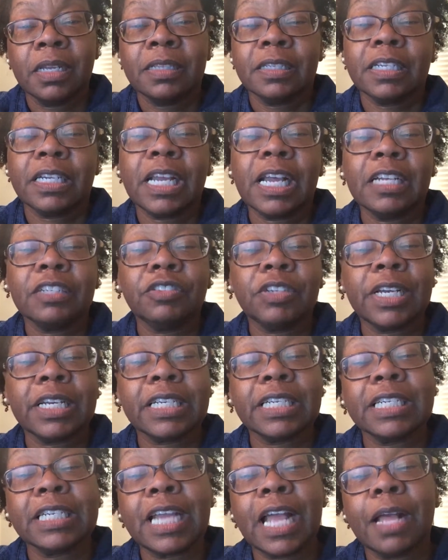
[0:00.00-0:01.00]
The contract
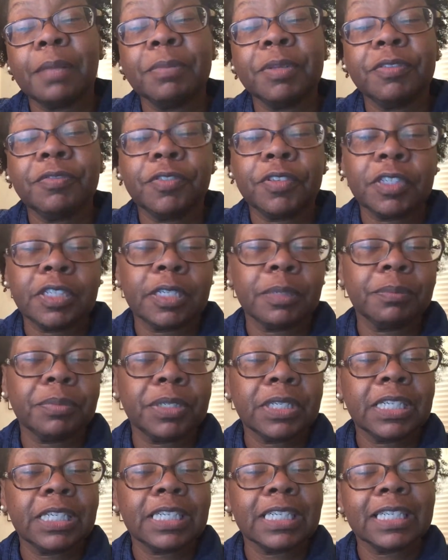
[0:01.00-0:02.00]
could not be fully
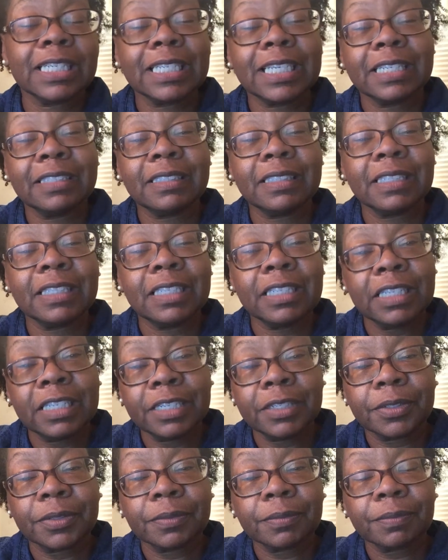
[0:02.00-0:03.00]
completed in less than a
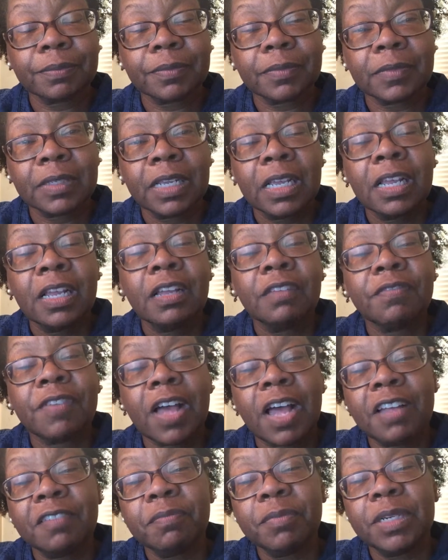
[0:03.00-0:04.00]
year.
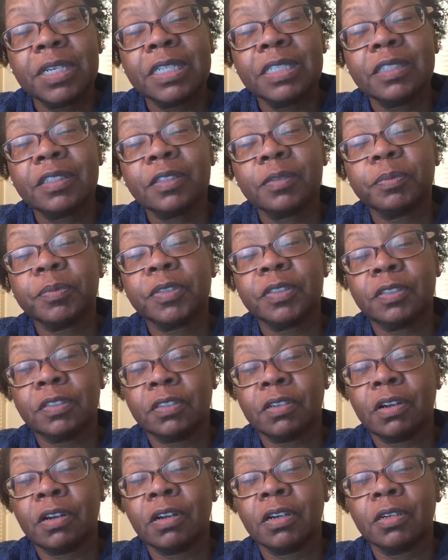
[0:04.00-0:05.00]
5 months to
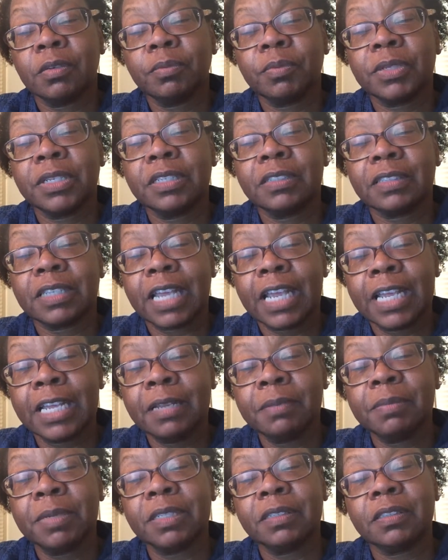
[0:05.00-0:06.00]
start plus
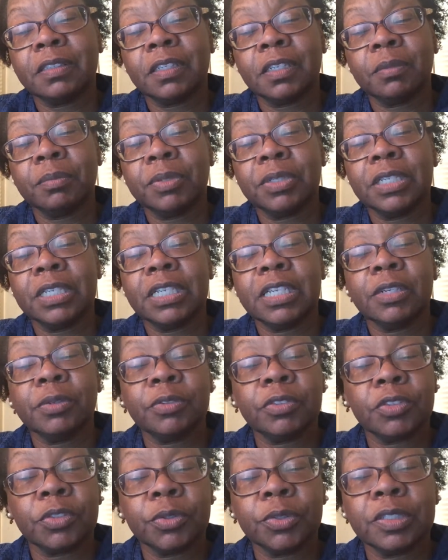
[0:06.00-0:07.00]
8 months to complete
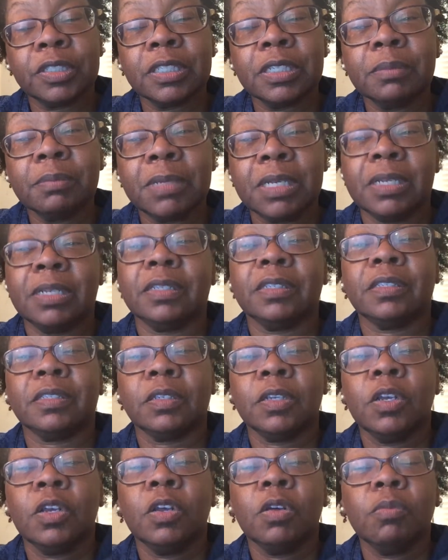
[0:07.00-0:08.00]
equals 13 months,
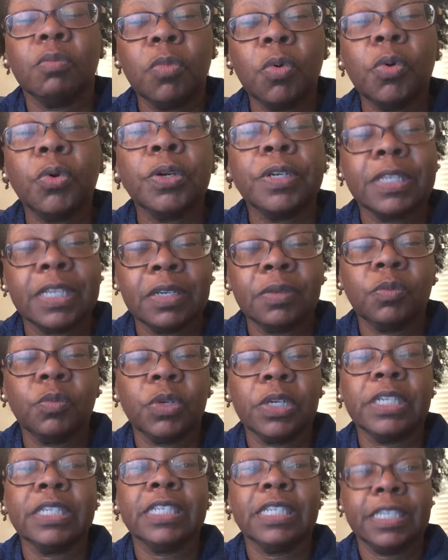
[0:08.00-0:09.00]
more than
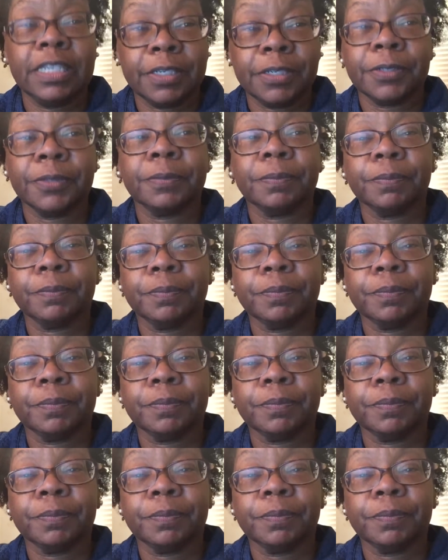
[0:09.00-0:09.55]
1 year.